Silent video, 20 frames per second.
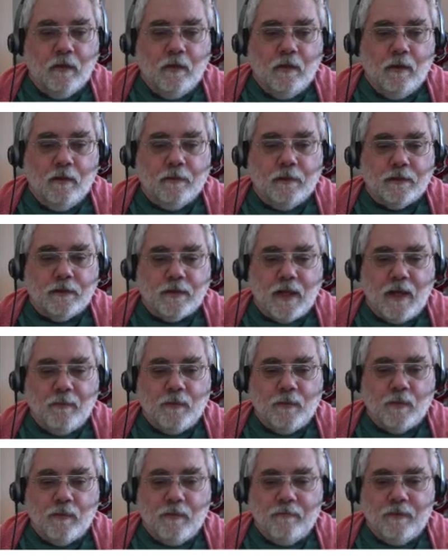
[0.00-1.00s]
The time
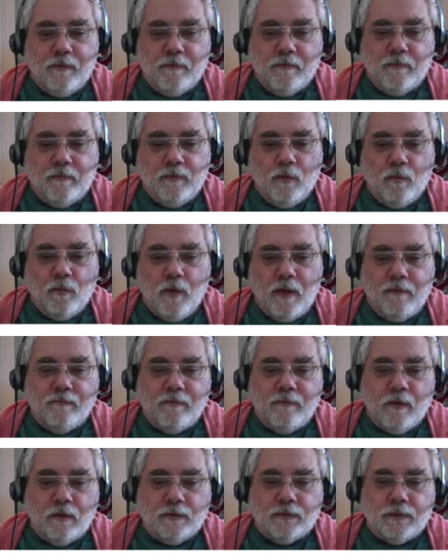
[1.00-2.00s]
derivative of the wave
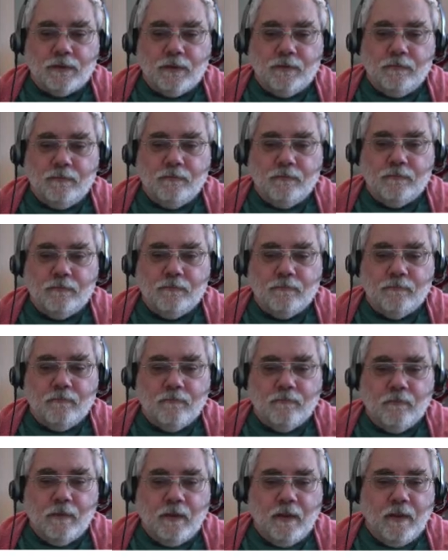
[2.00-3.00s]
function
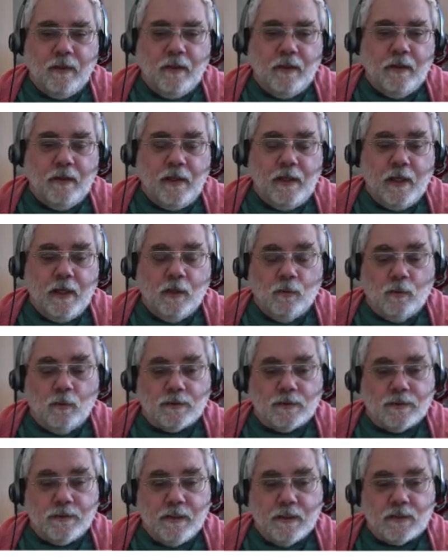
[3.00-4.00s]

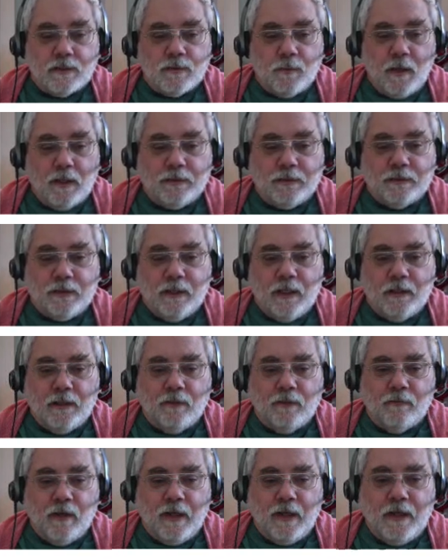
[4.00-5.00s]
equals the expression on
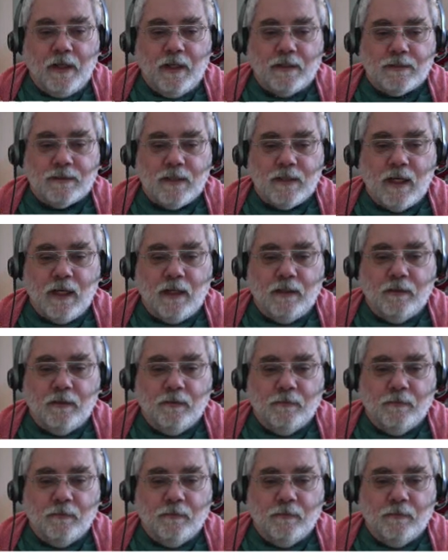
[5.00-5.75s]
the right-hand side.